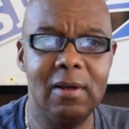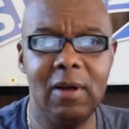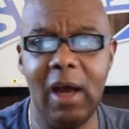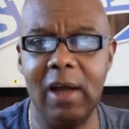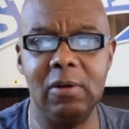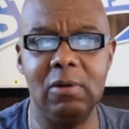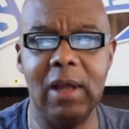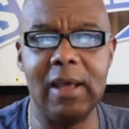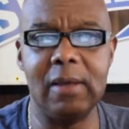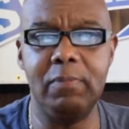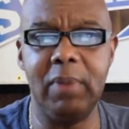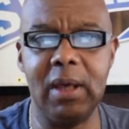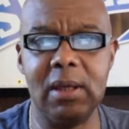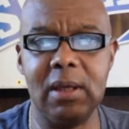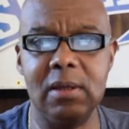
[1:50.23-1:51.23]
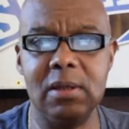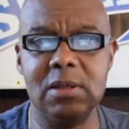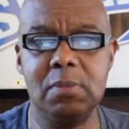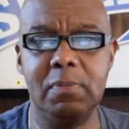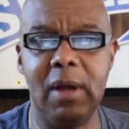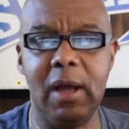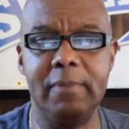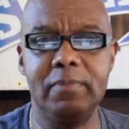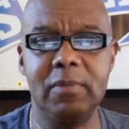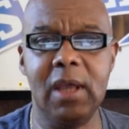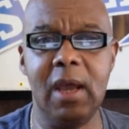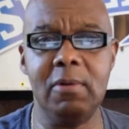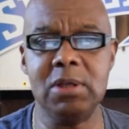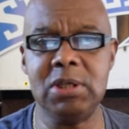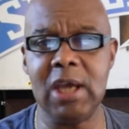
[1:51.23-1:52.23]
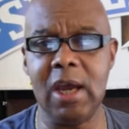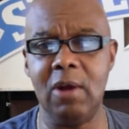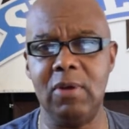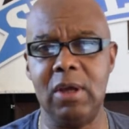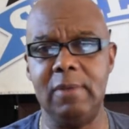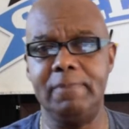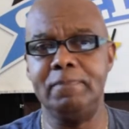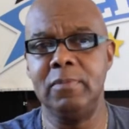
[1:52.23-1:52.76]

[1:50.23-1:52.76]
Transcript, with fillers: I don't like Bank in this spot. Caratari.